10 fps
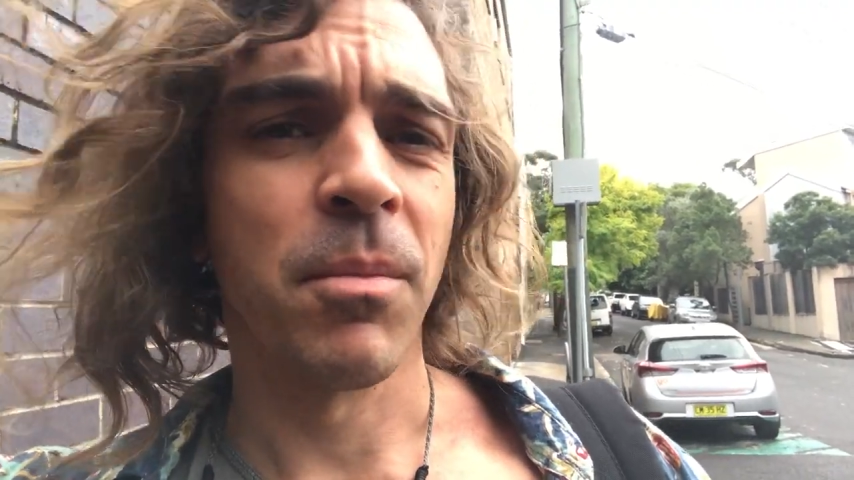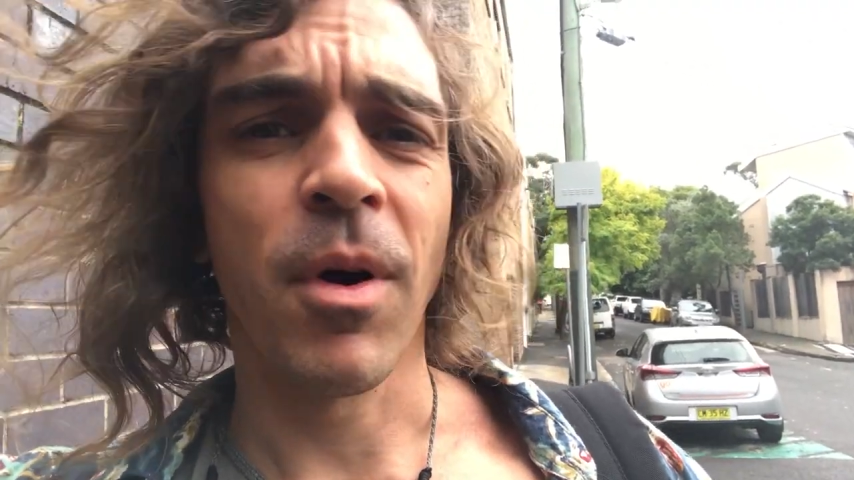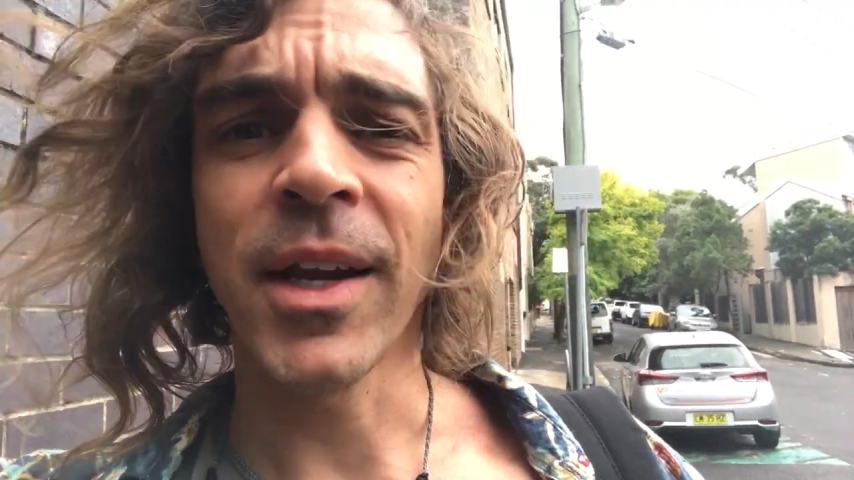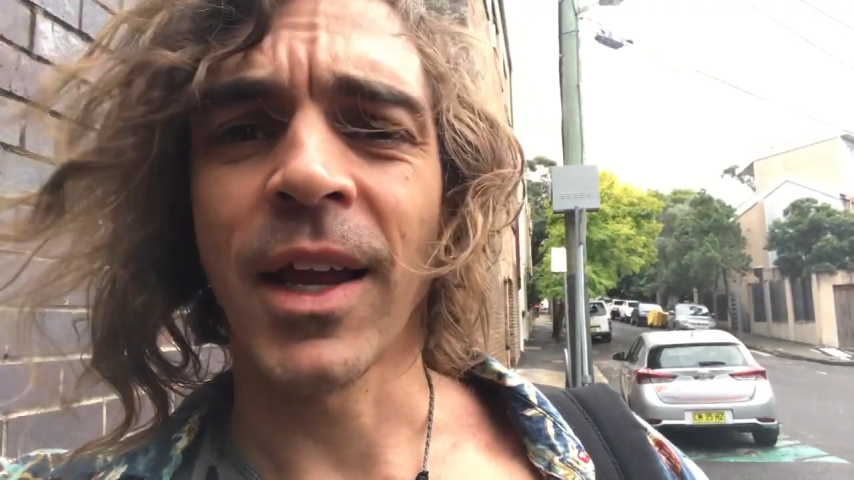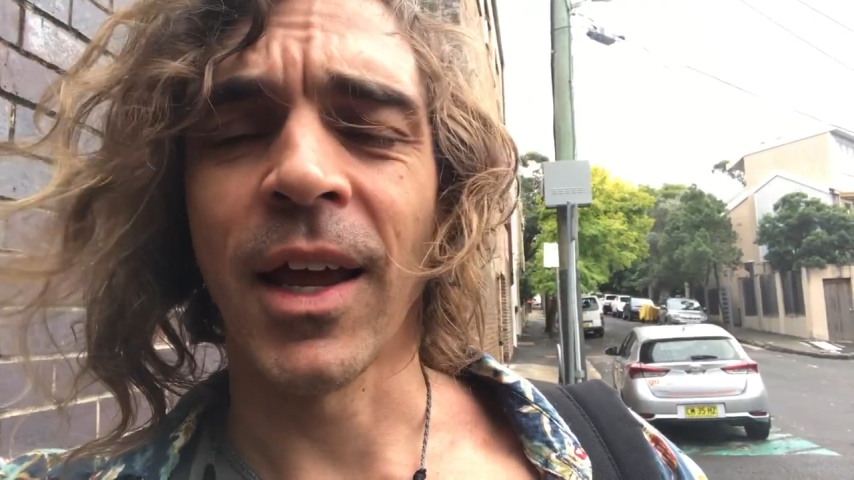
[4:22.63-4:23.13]

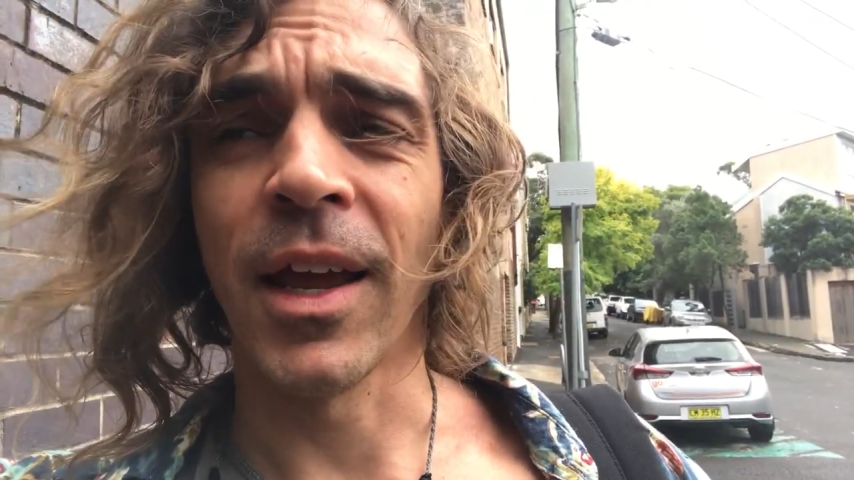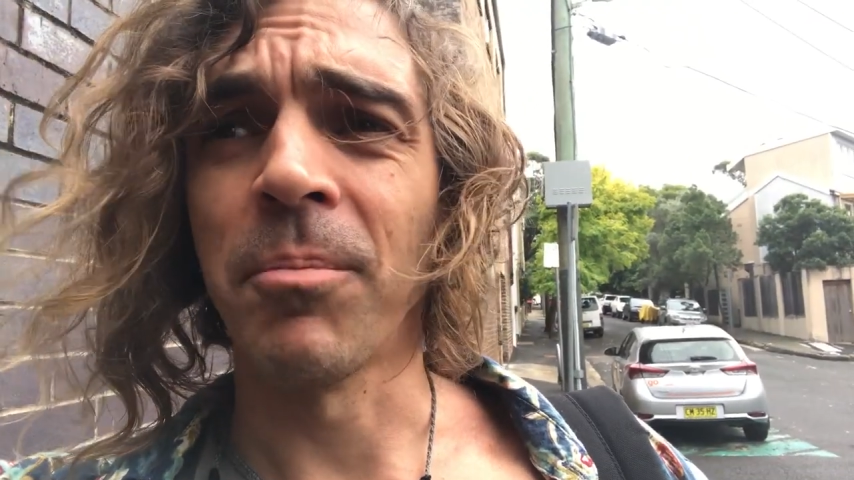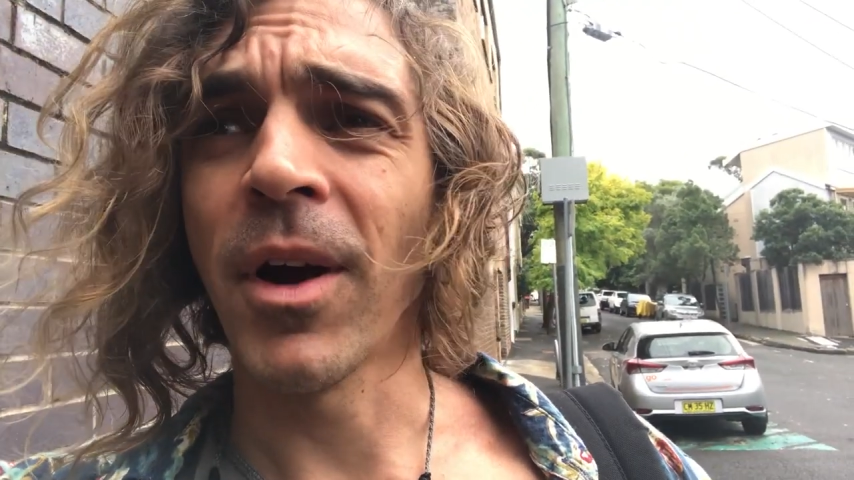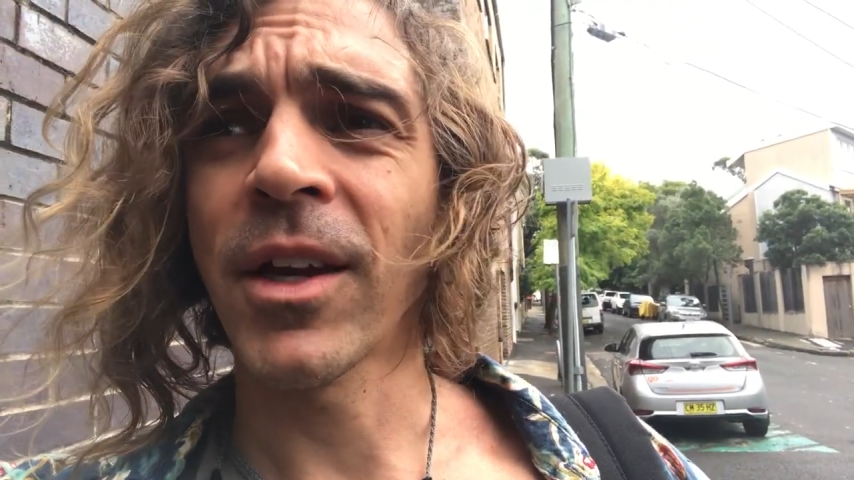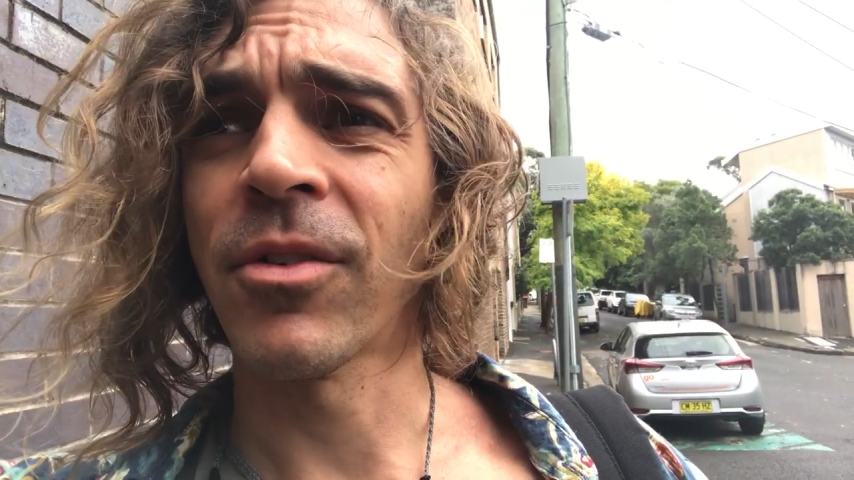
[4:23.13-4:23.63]
Mine,
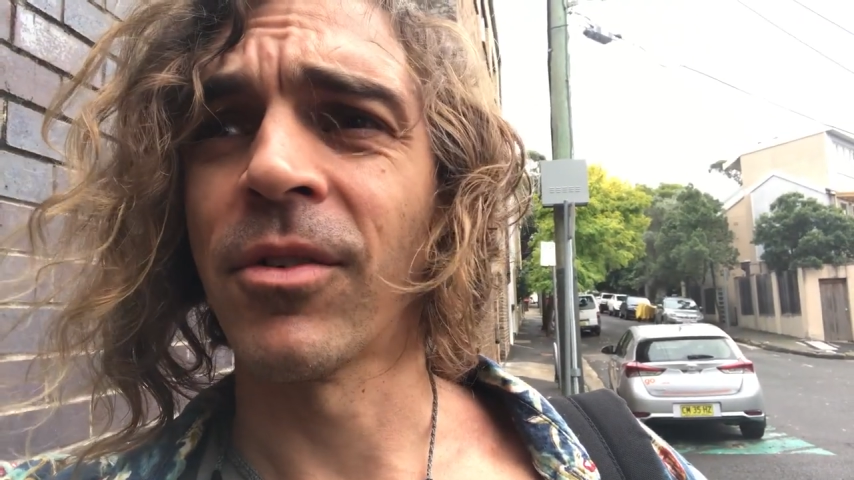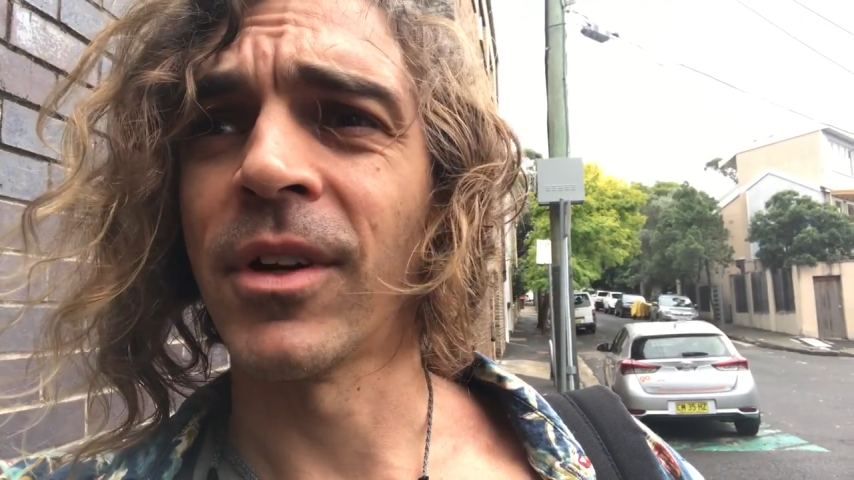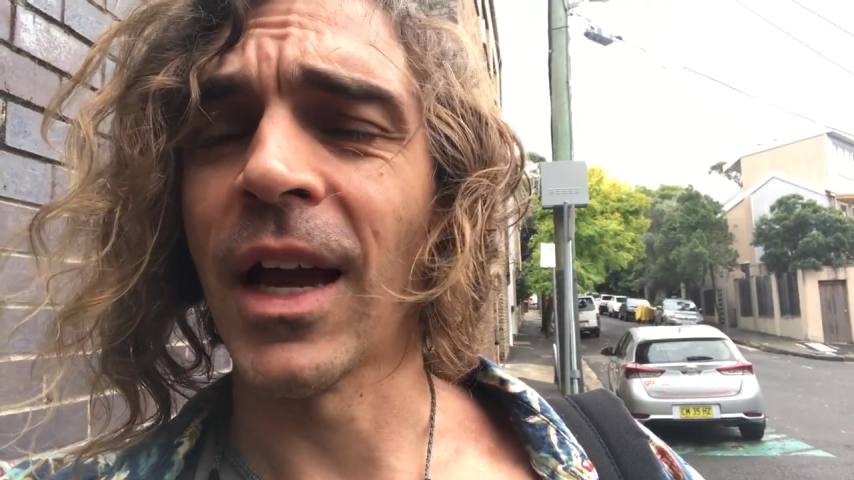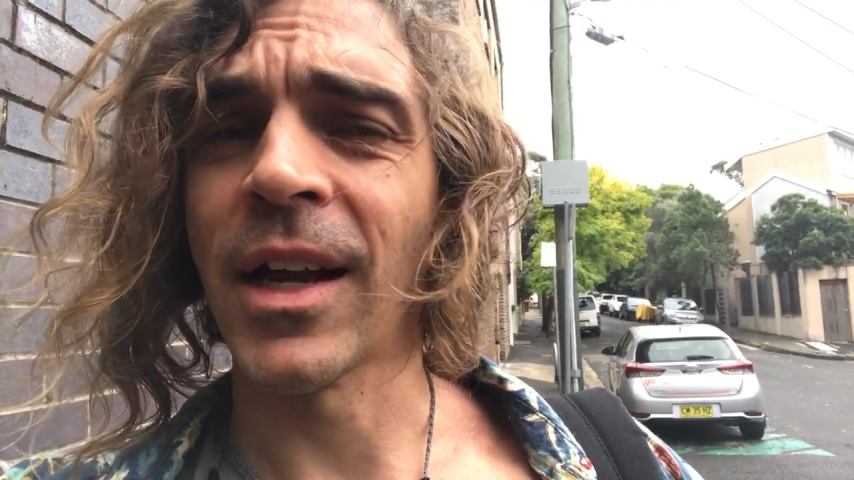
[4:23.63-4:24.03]
my career,